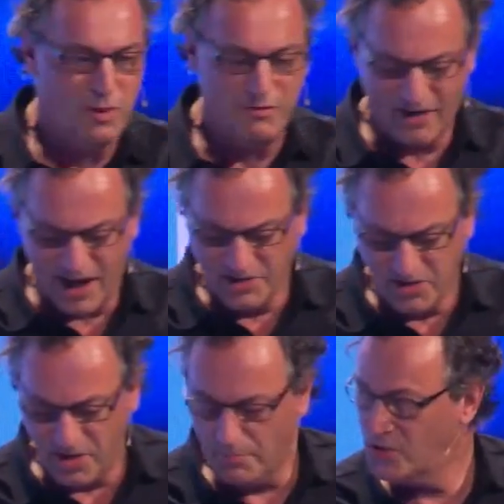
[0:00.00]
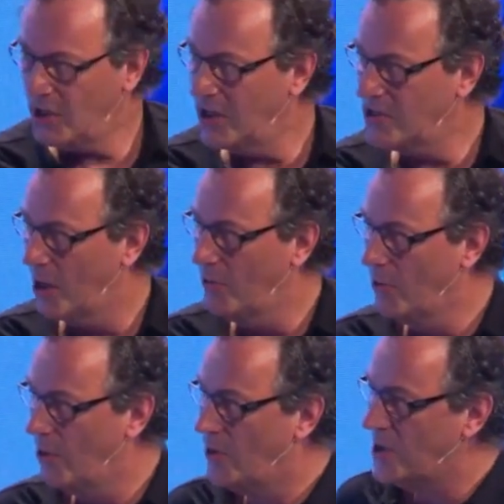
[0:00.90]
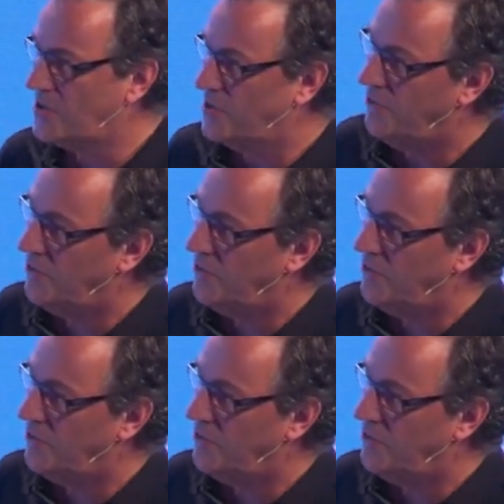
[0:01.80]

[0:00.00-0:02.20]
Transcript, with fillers: to be faster than machines. Our role is to